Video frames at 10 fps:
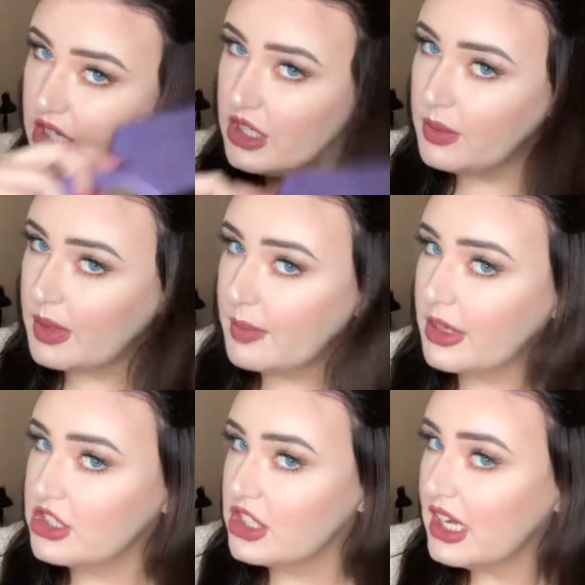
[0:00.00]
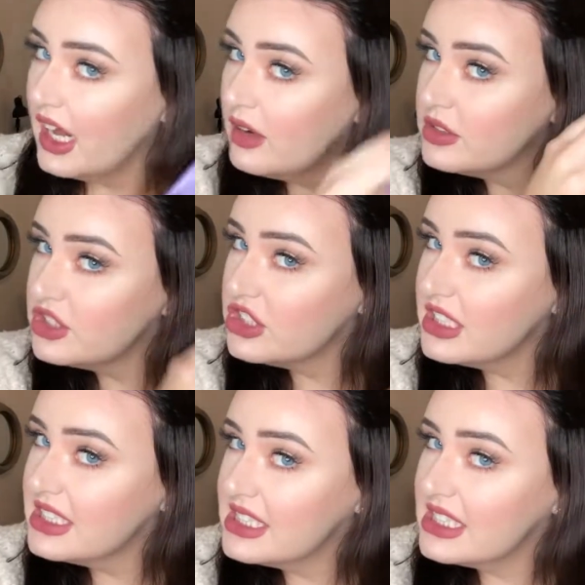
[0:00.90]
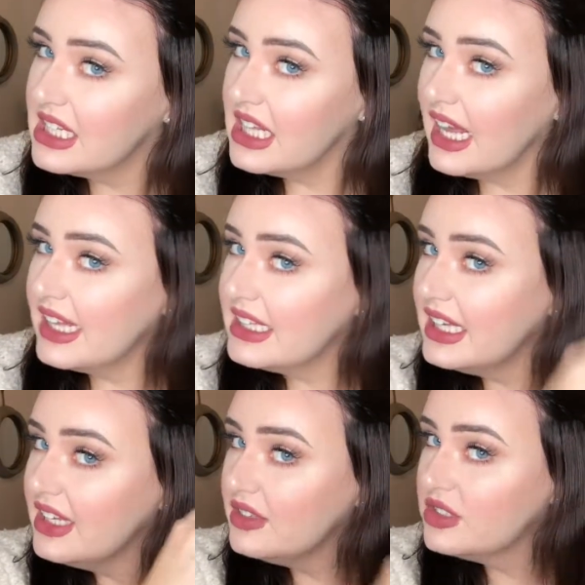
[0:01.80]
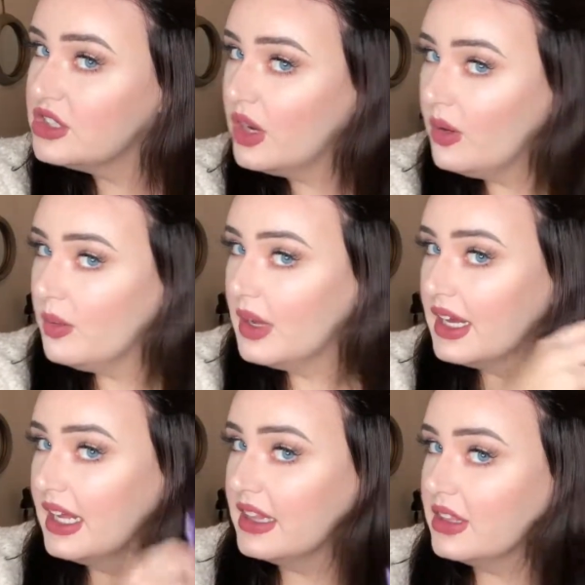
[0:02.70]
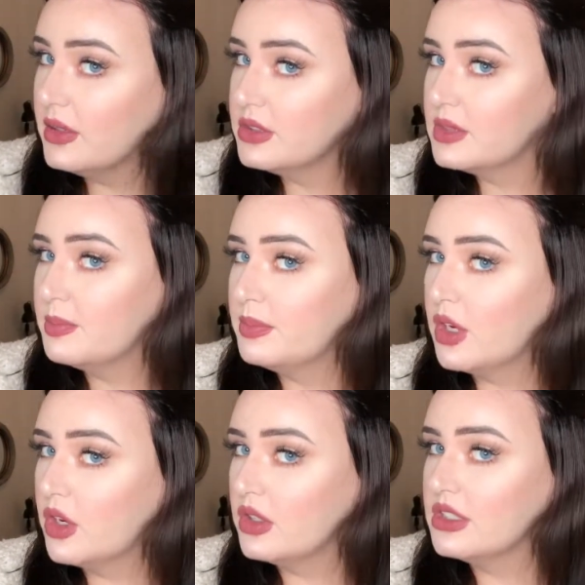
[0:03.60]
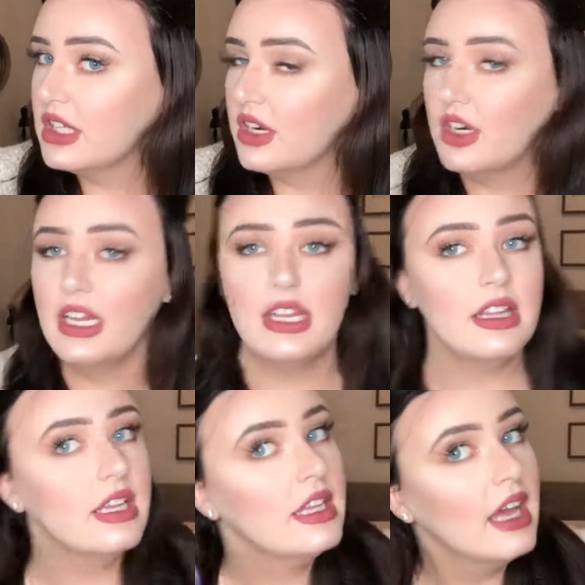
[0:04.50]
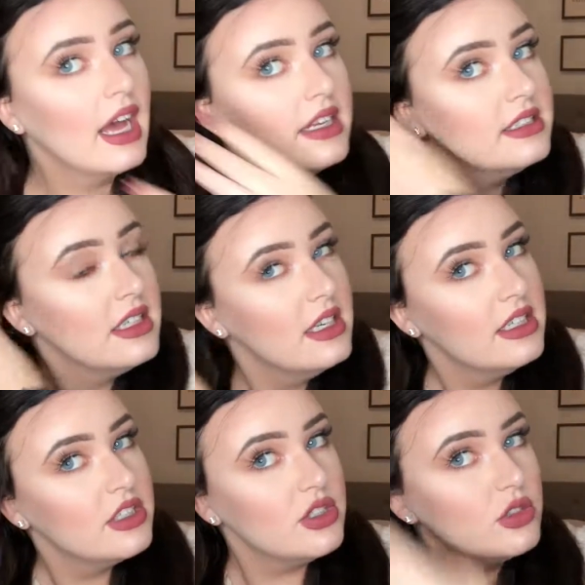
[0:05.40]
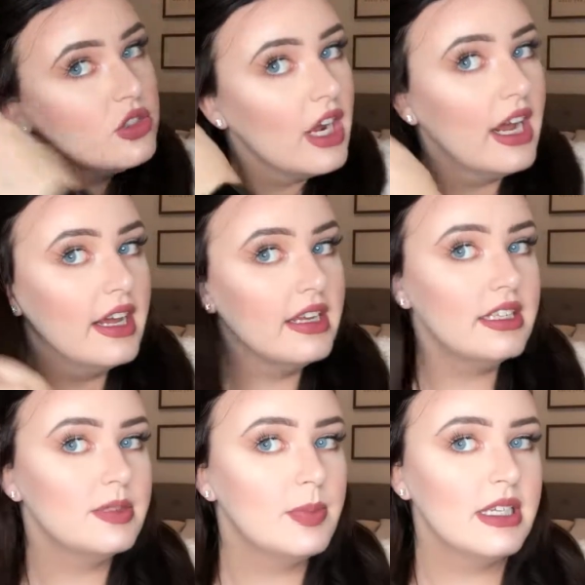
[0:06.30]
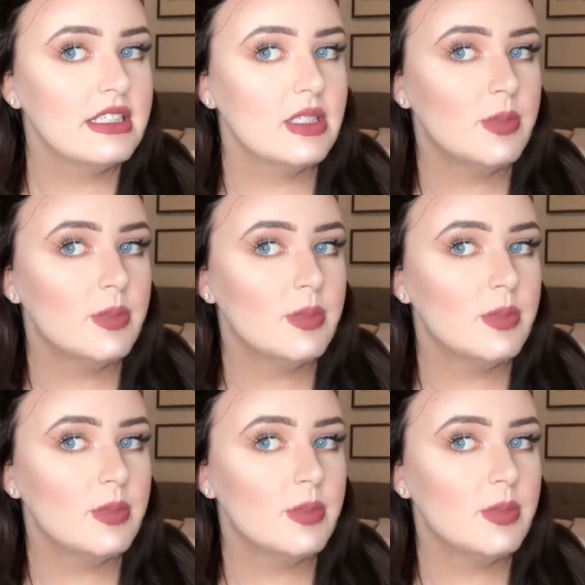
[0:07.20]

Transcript: you want to brush it out just slightly. You don't want to hit those curls underneath it yet, so try as best as